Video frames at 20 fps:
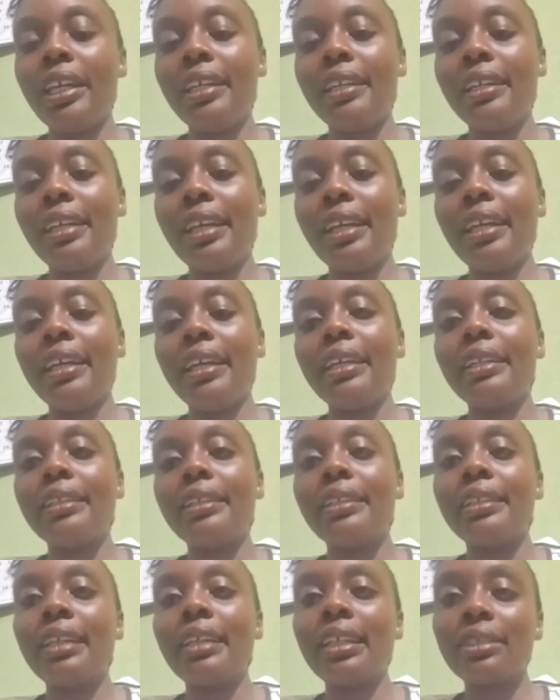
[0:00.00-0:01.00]
they
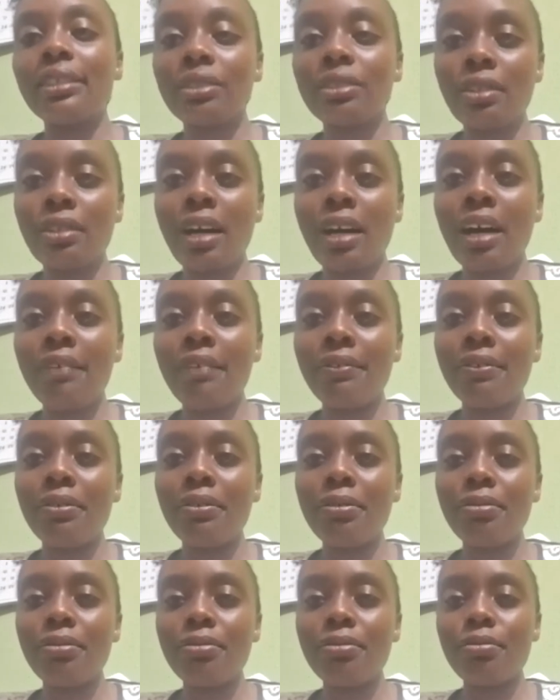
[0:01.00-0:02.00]
tend to have
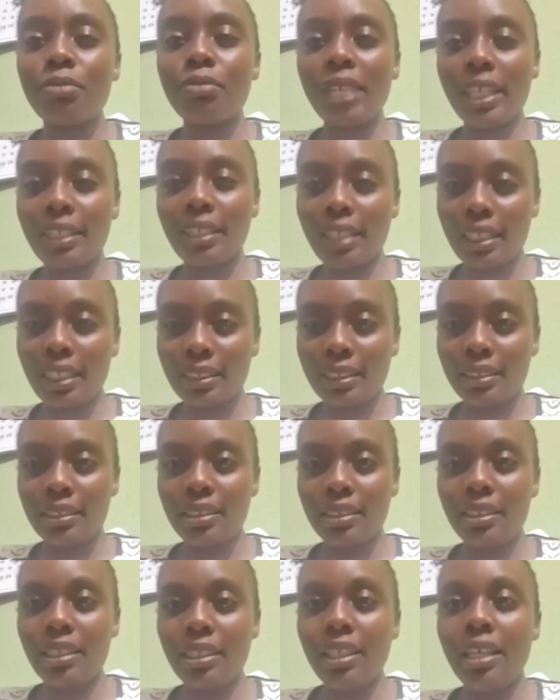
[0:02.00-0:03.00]

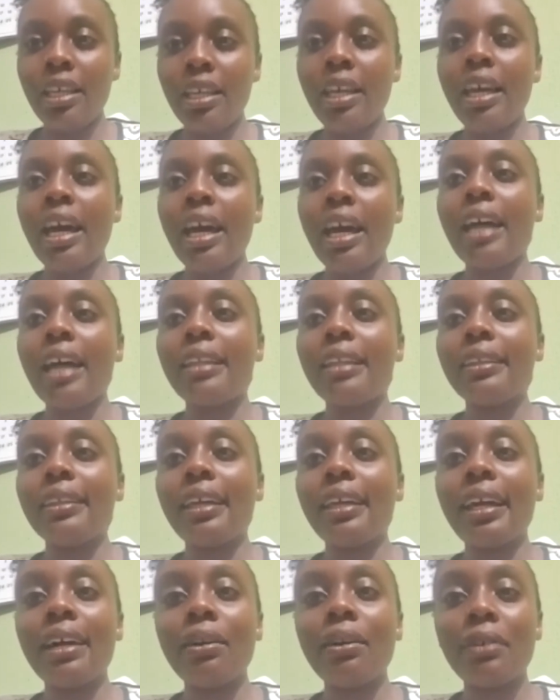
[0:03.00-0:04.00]
weakness and
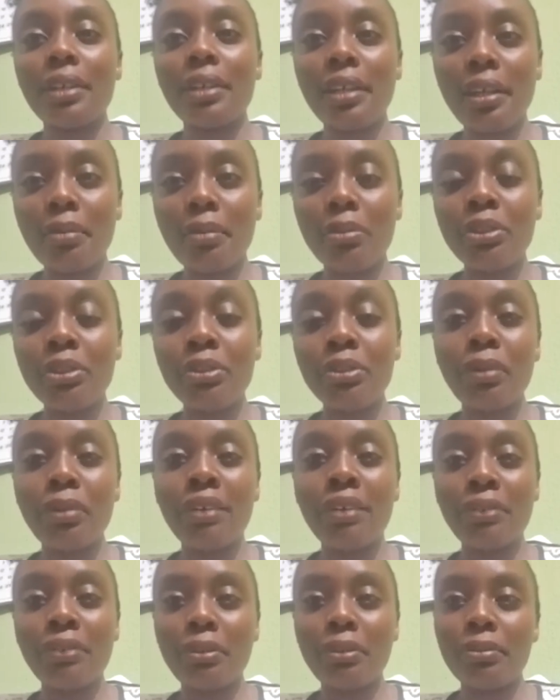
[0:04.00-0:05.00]
they are unable to
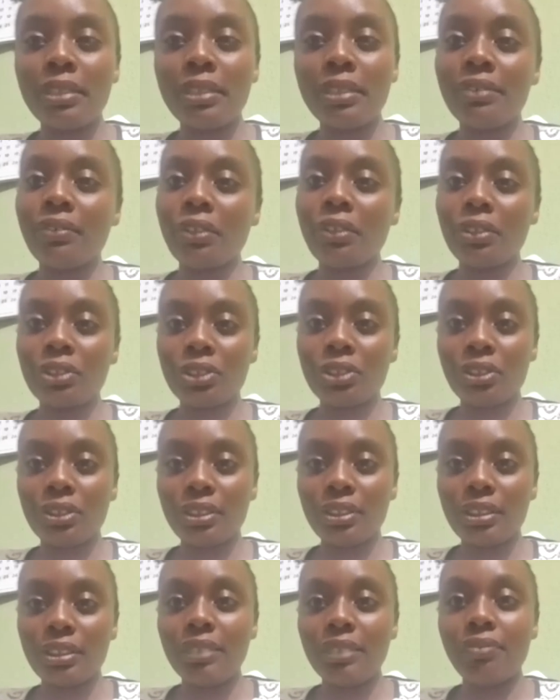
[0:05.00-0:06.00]
perform these
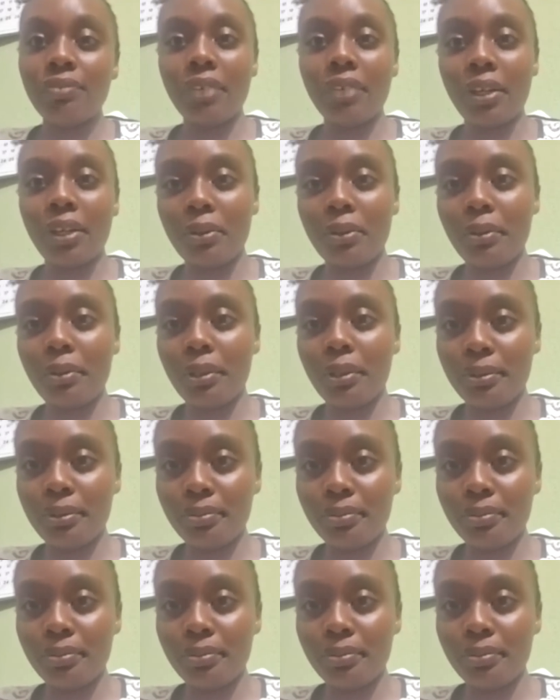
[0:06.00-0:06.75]
functions very well.